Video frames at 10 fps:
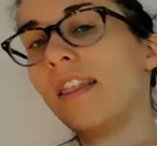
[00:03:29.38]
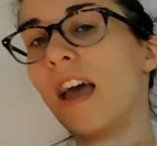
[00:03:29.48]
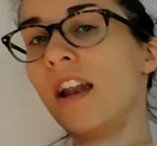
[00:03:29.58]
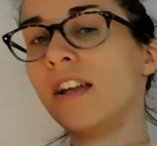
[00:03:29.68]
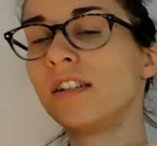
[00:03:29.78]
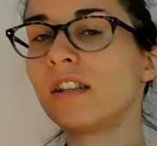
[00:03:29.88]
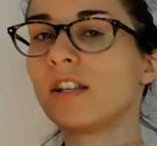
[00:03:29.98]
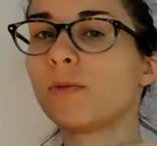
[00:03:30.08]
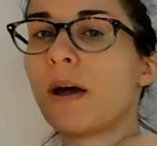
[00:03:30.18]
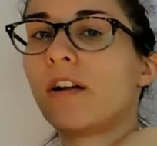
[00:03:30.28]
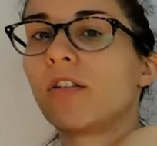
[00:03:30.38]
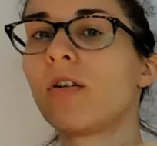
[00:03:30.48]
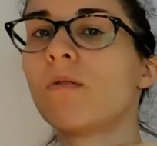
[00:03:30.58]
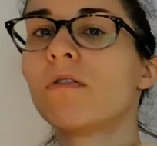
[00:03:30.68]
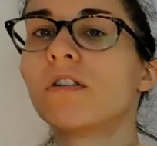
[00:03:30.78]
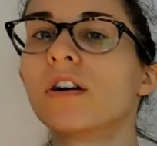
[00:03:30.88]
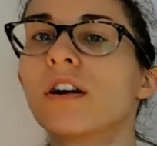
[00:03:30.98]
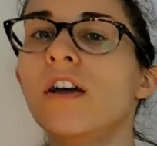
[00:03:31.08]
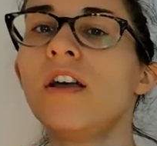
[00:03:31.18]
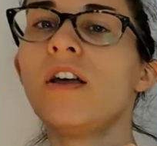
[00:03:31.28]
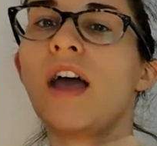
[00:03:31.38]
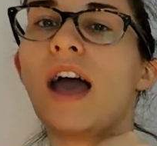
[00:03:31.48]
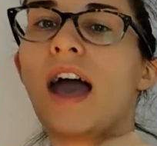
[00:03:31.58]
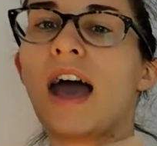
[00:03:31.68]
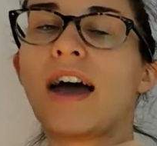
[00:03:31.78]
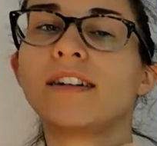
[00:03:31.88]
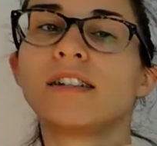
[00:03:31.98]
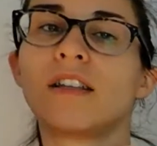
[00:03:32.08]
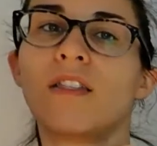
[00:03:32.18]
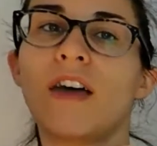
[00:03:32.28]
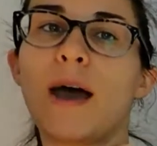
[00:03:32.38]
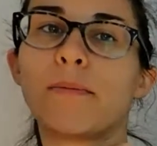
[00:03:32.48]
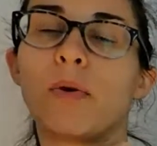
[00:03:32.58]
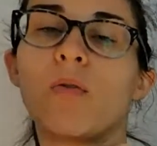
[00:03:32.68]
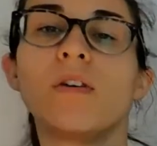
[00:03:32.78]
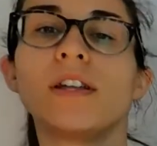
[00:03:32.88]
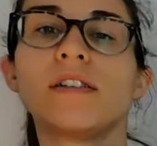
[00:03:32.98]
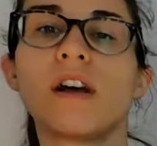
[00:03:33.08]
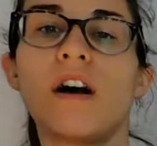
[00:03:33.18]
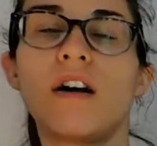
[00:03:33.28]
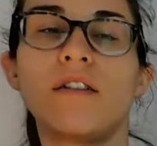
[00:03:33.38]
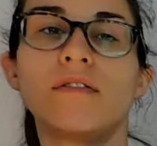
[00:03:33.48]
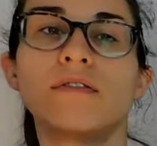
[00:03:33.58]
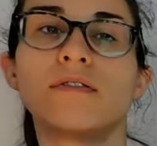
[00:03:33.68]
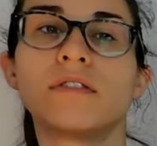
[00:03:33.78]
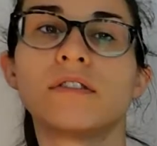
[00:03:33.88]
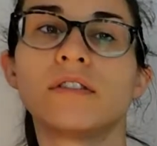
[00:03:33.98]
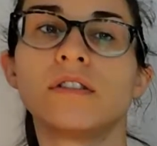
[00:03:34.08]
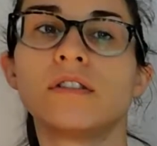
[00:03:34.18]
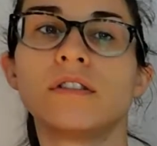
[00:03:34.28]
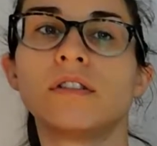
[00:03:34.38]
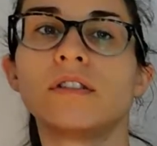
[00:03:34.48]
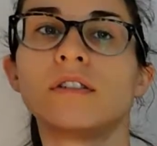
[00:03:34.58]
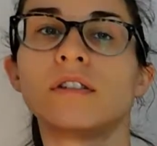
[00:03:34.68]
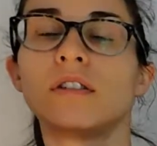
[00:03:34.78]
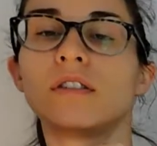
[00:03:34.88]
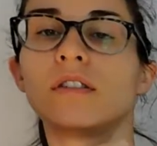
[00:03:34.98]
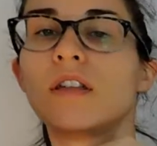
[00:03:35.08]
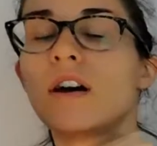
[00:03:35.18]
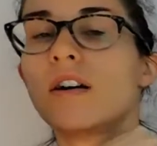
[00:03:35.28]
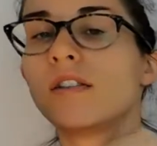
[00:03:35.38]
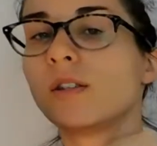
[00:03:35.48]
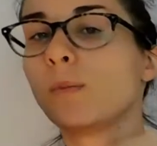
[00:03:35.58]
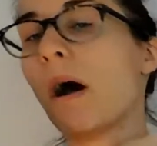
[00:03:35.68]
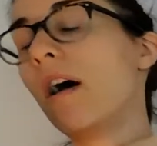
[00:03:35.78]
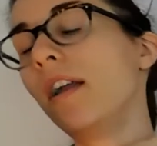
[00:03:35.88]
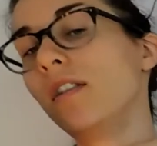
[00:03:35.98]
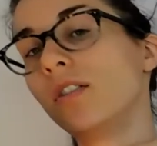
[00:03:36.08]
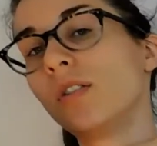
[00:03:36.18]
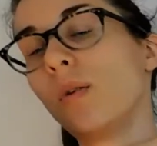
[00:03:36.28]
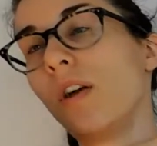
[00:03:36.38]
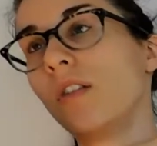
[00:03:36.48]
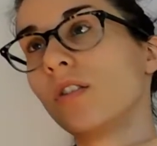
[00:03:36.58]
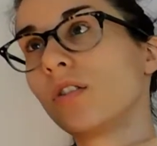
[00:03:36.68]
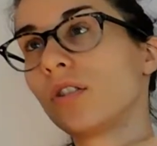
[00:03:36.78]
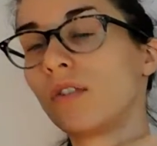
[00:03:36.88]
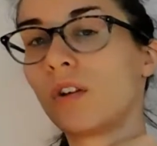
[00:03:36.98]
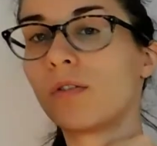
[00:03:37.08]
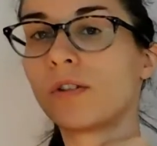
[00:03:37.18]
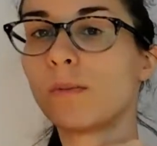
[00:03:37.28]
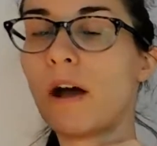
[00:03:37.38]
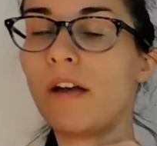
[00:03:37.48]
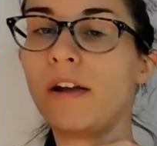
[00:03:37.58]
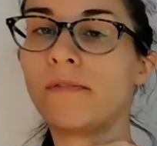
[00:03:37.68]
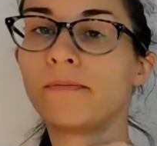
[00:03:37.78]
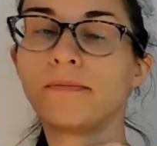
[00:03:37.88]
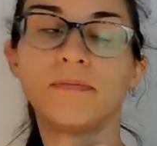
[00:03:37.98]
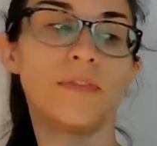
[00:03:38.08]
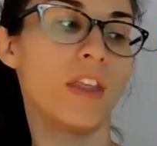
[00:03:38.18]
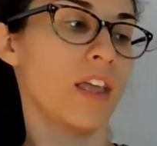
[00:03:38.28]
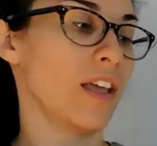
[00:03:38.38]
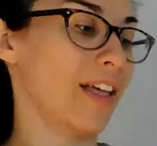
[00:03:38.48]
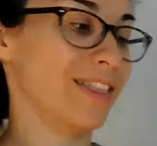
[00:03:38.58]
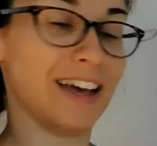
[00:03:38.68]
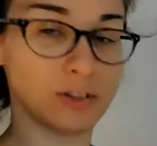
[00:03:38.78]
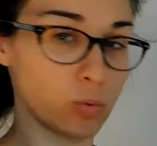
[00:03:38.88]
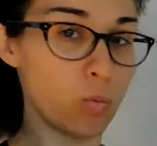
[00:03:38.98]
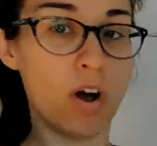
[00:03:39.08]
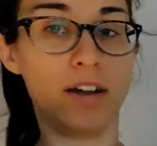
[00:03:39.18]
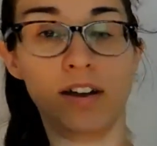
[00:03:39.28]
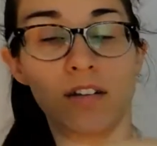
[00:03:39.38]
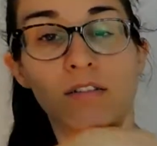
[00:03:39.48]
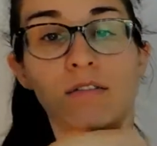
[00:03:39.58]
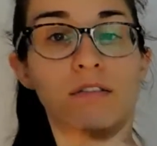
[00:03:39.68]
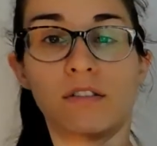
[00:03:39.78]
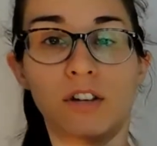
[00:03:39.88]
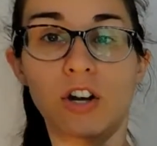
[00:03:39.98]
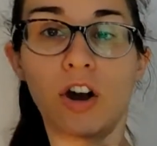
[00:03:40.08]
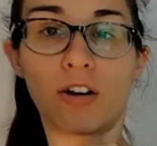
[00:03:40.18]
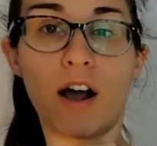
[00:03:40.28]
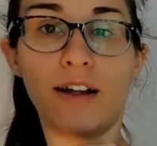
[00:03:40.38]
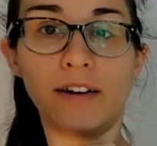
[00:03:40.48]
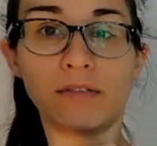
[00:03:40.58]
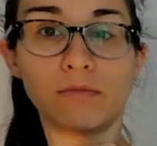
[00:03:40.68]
and then into the spinal cord at that point of the spine, so in the cervical spine. That's one neuron,